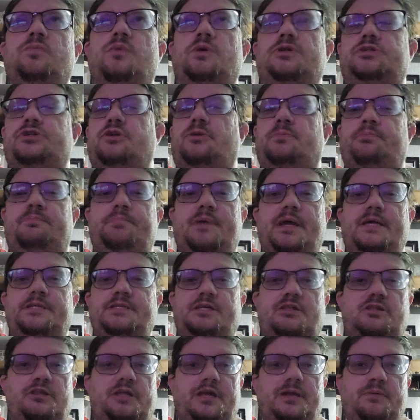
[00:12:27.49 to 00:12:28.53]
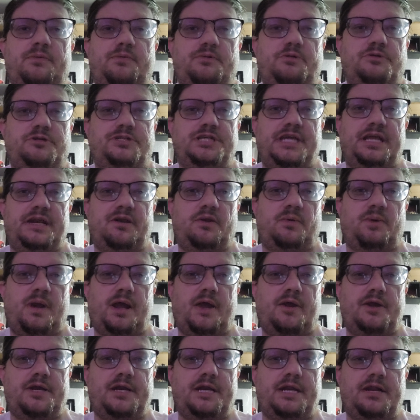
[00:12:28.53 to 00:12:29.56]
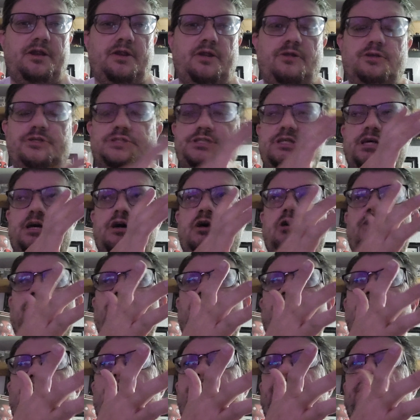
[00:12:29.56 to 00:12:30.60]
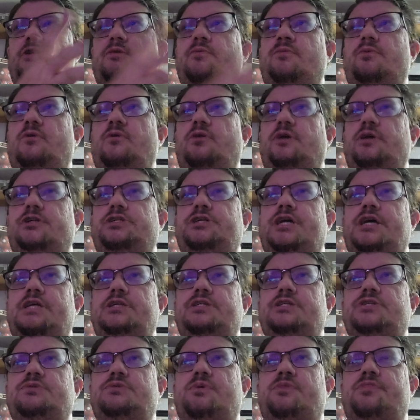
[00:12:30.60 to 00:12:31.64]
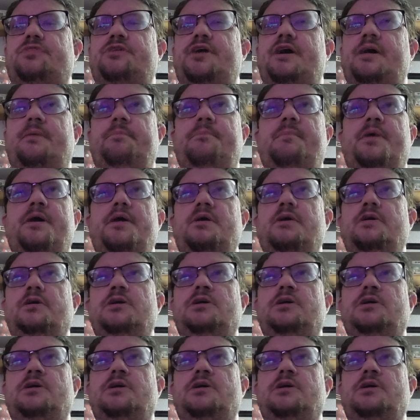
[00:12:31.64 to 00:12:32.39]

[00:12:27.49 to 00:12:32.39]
which are basically routine around here, so nothing really changes with them.